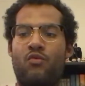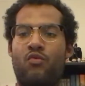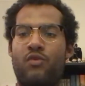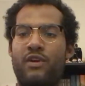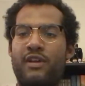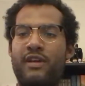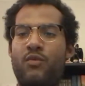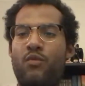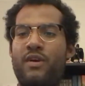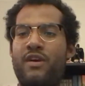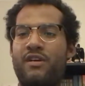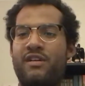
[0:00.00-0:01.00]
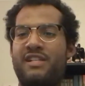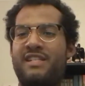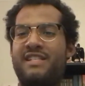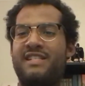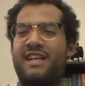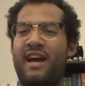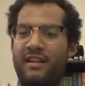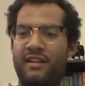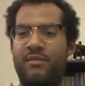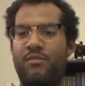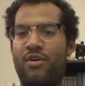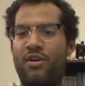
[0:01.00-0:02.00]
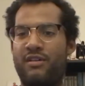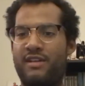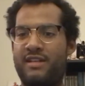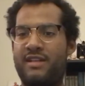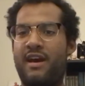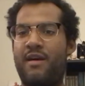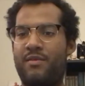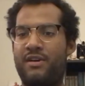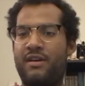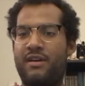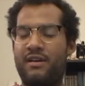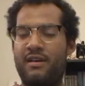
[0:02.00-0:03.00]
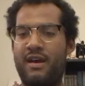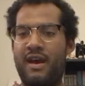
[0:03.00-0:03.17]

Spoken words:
really weird silent part that's happening,